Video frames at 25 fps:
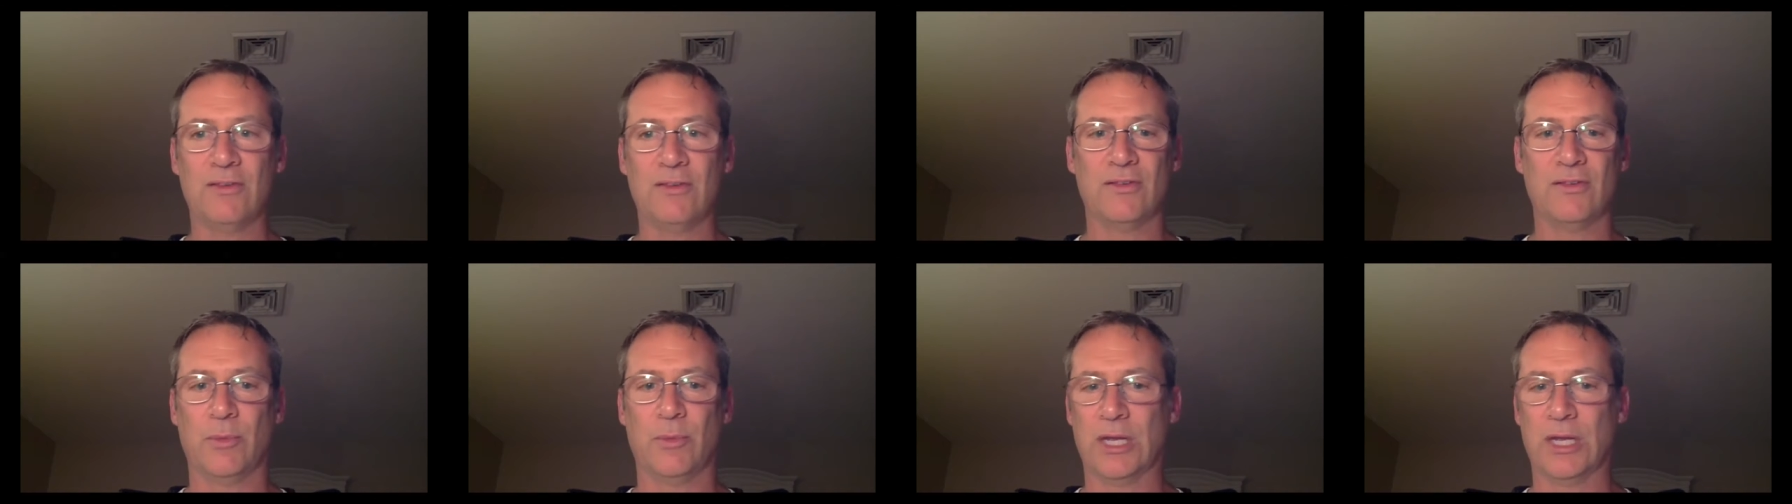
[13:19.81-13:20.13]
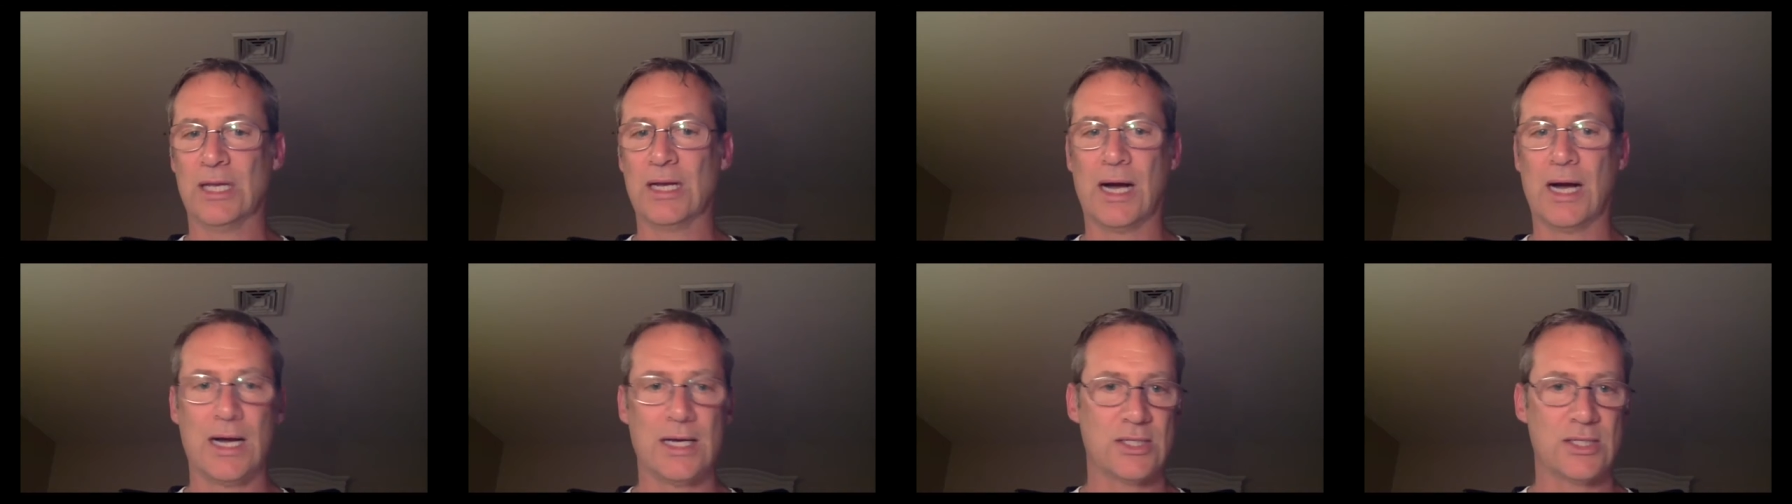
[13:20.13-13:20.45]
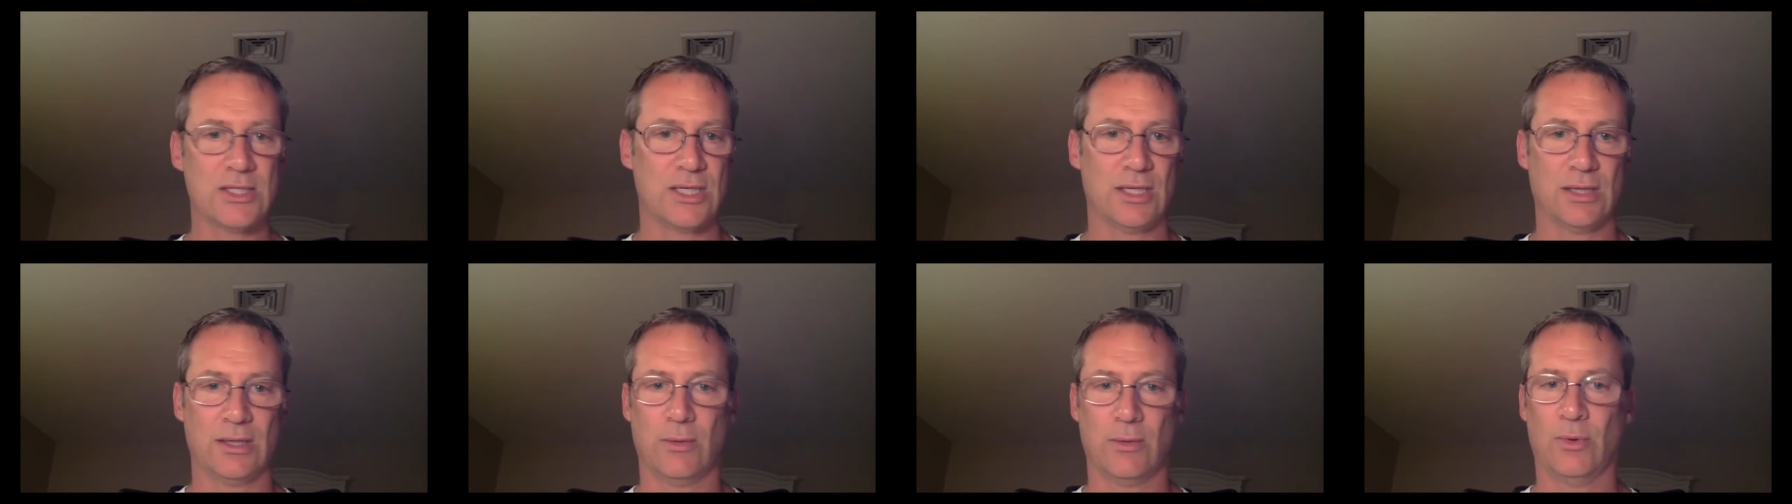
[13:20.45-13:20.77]
somebody
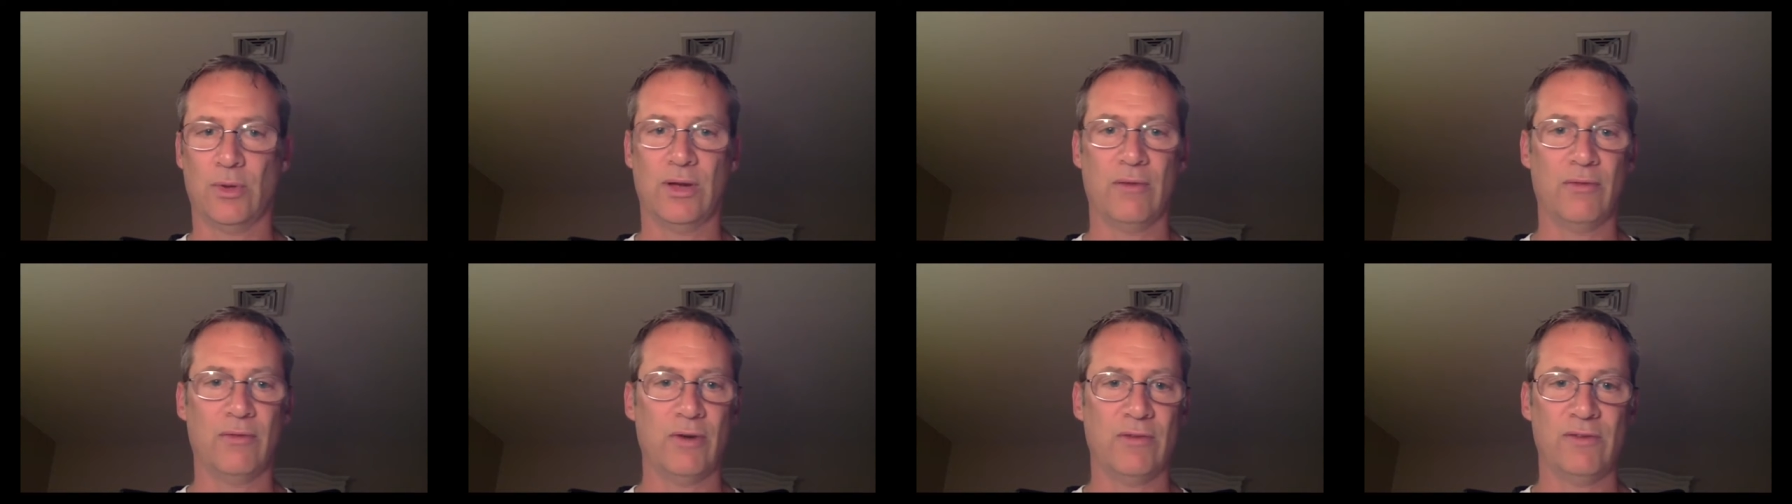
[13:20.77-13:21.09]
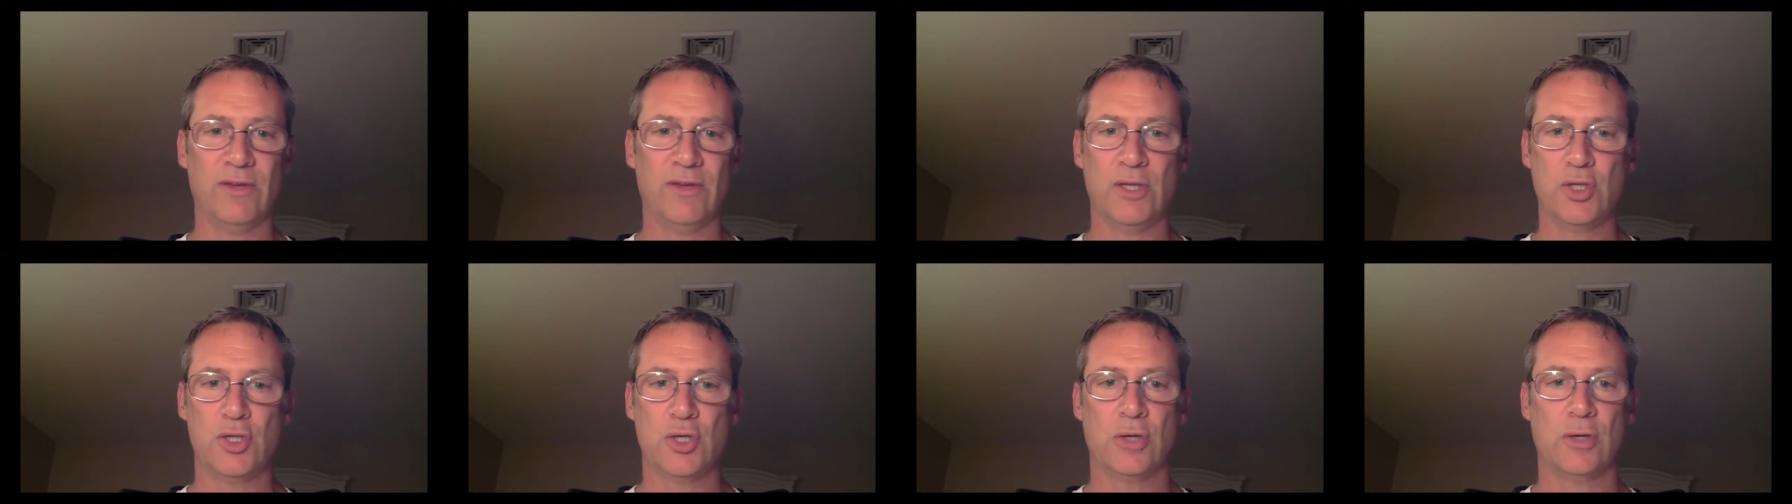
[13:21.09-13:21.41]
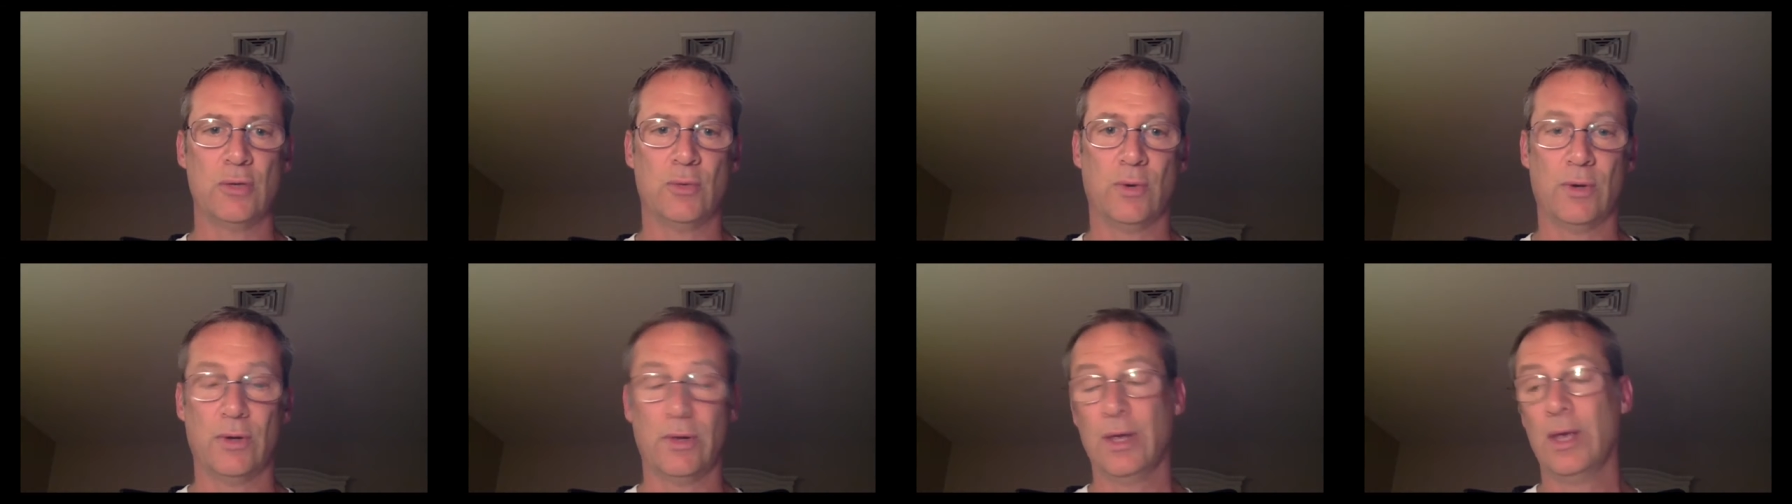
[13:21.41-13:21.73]
constantly with every feature
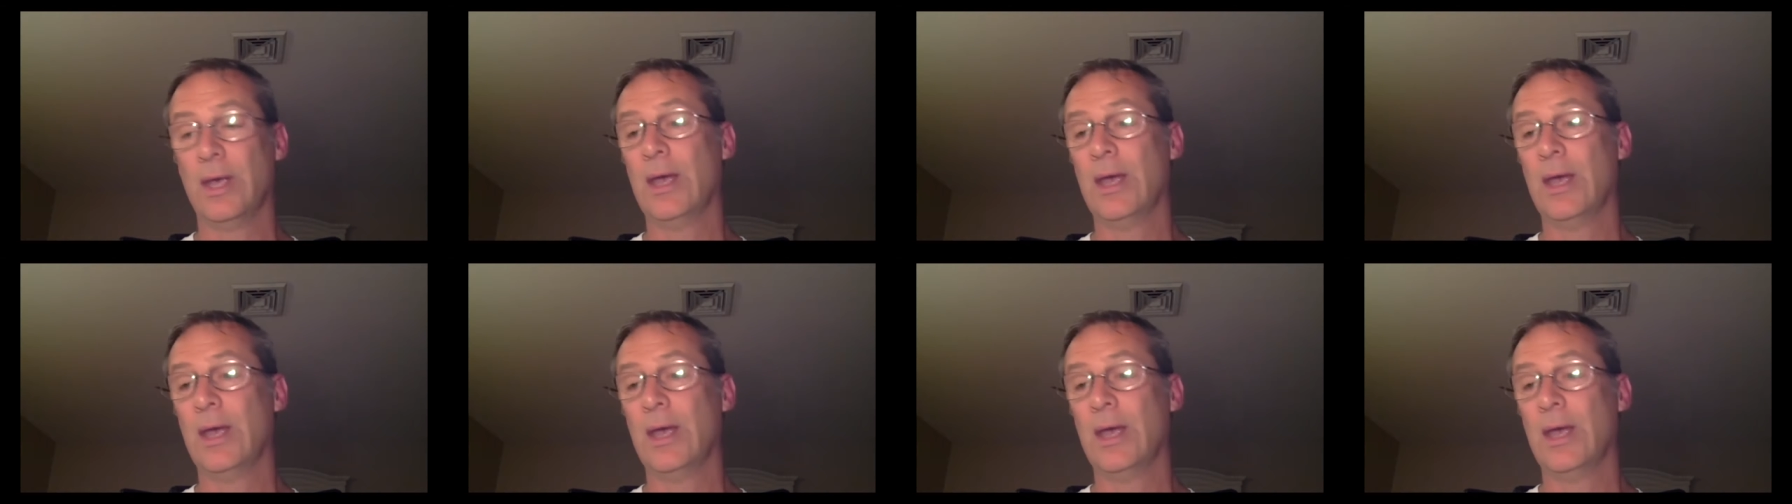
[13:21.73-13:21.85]
you want.